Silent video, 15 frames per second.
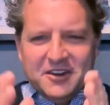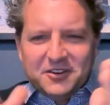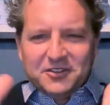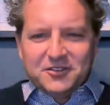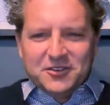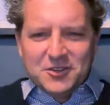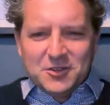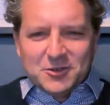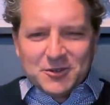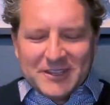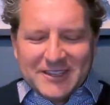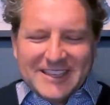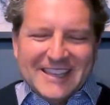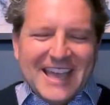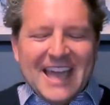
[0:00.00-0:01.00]
There's
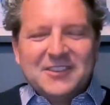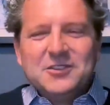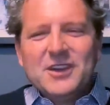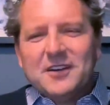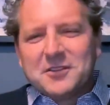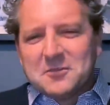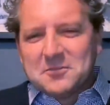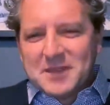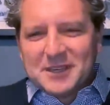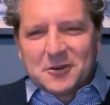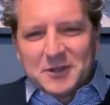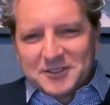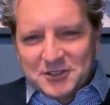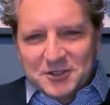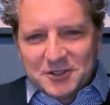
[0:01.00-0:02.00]
two, and you have to
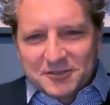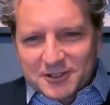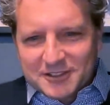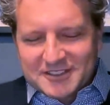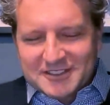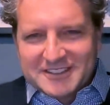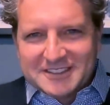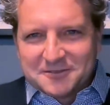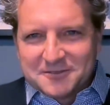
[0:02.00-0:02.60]
pick which universe